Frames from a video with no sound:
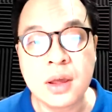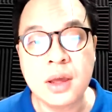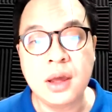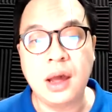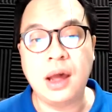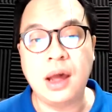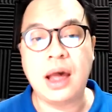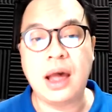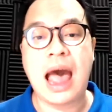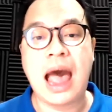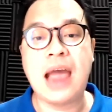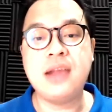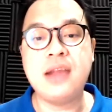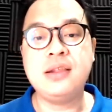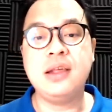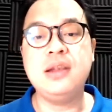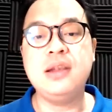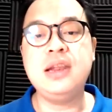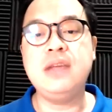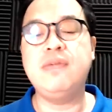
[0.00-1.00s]

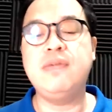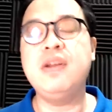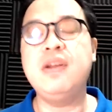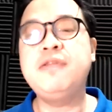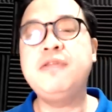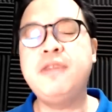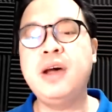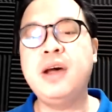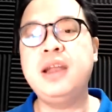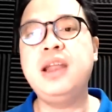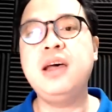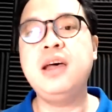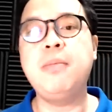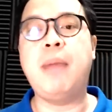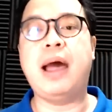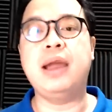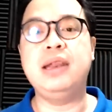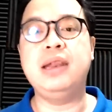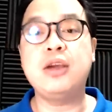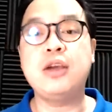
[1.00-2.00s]
heightened even further
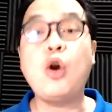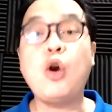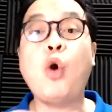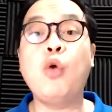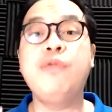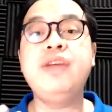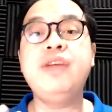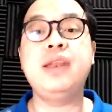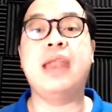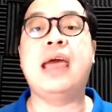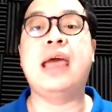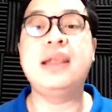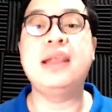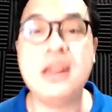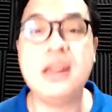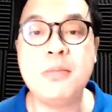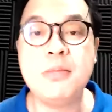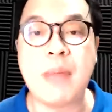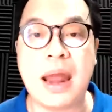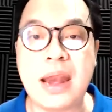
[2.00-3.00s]
by the
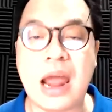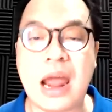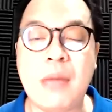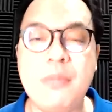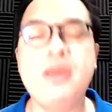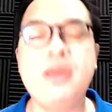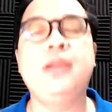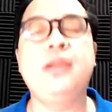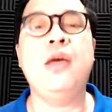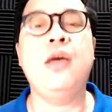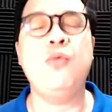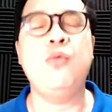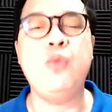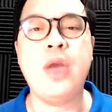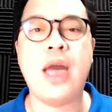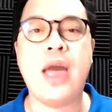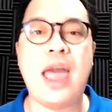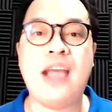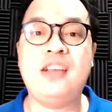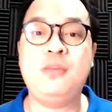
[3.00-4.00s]
COVID-19 pandemic that we
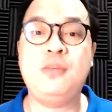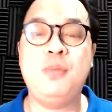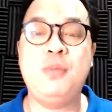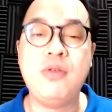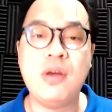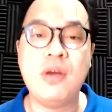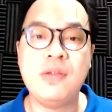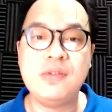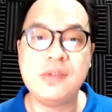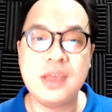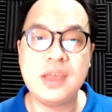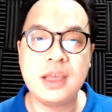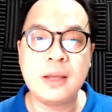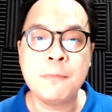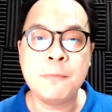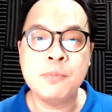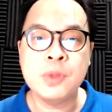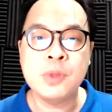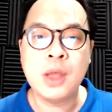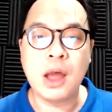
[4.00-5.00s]
are experiencing
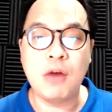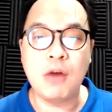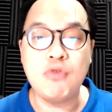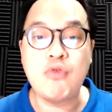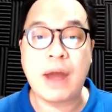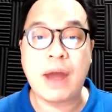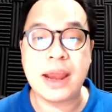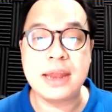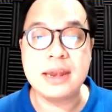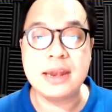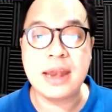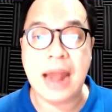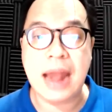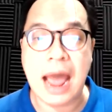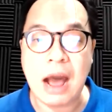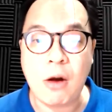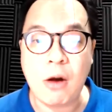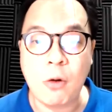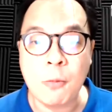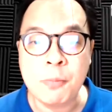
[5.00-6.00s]
right
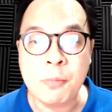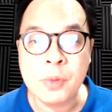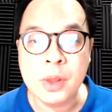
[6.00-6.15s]
now.